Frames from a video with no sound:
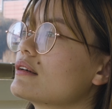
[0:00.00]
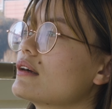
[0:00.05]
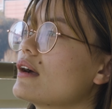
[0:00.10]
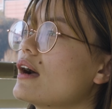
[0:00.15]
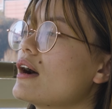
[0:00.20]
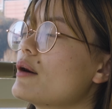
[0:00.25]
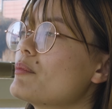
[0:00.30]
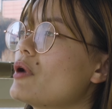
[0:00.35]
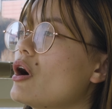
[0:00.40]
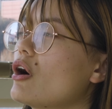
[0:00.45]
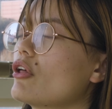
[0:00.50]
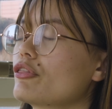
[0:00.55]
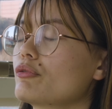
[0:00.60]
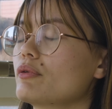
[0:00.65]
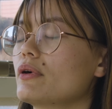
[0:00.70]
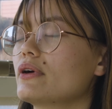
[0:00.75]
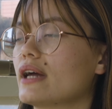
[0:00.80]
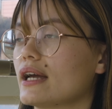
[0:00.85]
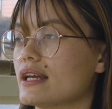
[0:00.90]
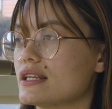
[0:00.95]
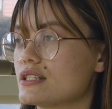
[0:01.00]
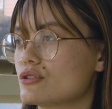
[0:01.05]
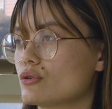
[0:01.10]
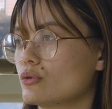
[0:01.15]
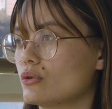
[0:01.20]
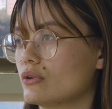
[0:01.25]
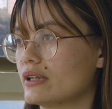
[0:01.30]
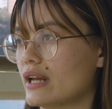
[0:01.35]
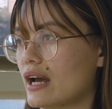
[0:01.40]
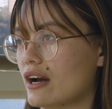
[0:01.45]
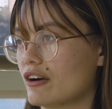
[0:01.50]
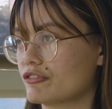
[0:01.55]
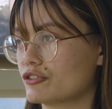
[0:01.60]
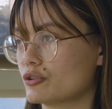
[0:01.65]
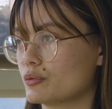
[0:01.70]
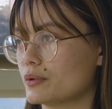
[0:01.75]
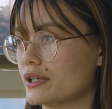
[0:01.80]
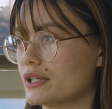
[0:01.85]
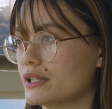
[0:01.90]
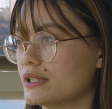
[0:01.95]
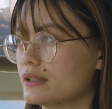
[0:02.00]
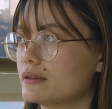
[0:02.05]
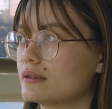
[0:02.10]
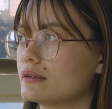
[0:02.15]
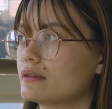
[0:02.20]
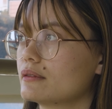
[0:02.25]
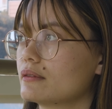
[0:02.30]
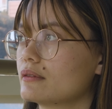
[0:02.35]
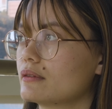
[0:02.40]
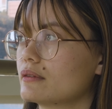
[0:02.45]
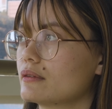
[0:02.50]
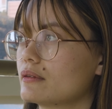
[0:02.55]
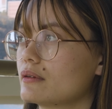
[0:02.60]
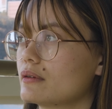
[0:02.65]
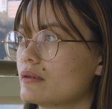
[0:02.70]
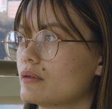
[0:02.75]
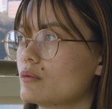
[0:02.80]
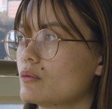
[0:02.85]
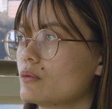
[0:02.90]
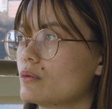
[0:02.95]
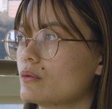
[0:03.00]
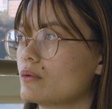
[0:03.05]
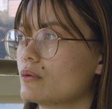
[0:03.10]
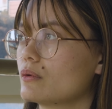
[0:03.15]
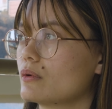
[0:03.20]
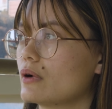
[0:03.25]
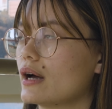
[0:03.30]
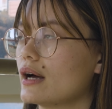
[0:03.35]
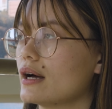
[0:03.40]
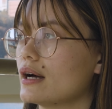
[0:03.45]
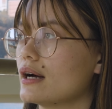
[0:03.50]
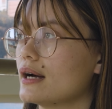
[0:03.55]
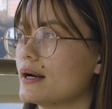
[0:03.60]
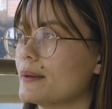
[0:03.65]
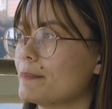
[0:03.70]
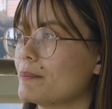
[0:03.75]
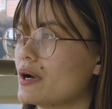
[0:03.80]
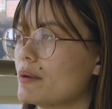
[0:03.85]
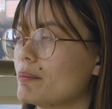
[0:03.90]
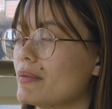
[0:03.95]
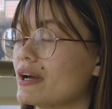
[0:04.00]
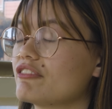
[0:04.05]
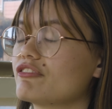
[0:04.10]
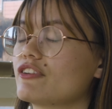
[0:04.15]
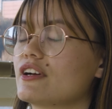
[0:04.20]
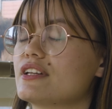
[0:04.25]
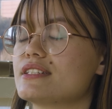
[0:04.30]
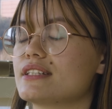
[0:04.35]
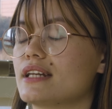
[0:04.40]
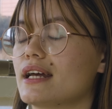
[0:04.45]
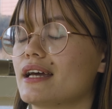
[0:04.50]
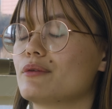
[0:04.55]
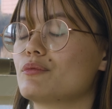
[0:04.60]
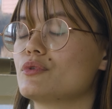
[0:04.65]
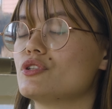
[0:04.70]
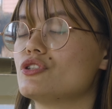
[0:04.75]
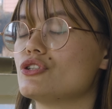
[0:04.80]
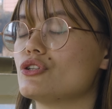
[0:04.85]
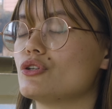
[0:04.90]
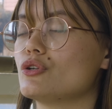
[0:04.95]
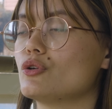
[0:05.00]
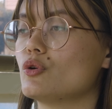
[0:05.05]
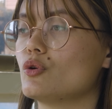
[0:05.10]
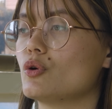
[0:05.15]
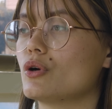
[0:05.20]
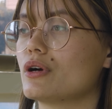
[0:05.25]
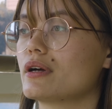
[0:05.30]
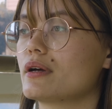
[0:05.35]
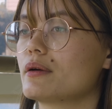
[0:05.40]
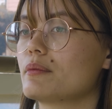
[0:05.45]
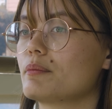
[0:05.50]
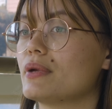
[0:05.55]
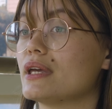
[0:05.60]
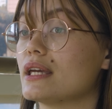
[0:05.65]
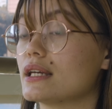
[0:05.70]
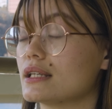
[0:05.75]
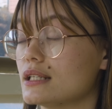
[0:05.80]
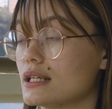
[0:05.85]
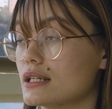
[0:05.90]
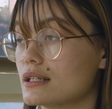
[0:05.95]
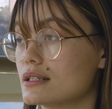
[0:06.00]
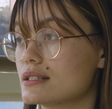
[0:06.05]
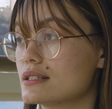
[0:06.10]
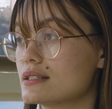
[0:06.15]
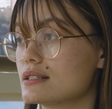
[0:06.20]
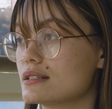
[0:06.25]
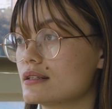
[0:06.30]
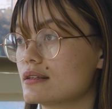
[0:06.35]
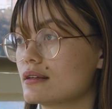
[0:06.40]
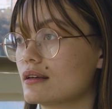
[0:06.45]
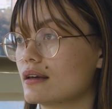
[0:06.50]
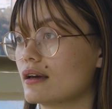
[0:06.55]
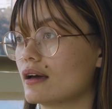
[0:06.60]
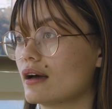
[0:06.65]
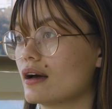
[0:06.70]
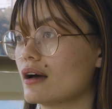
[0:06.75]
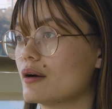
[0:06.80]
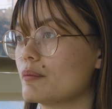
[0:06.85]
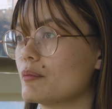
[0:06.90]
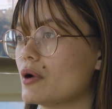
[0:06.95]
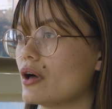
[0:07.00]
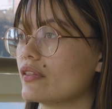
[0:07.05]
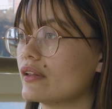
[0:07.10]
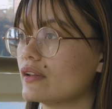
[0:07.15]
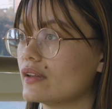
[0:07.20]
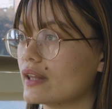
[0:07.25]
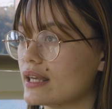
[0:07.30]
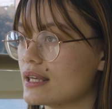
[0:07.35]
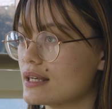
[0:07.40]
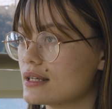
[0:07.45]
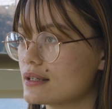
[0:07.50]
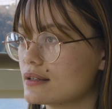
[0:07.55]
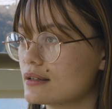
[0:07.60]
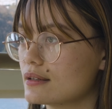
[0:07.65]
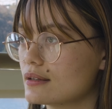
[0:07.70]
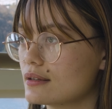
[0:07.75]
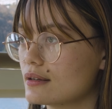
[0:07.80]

All throughout high school and afterward, my friends and I would do picnics on the lake.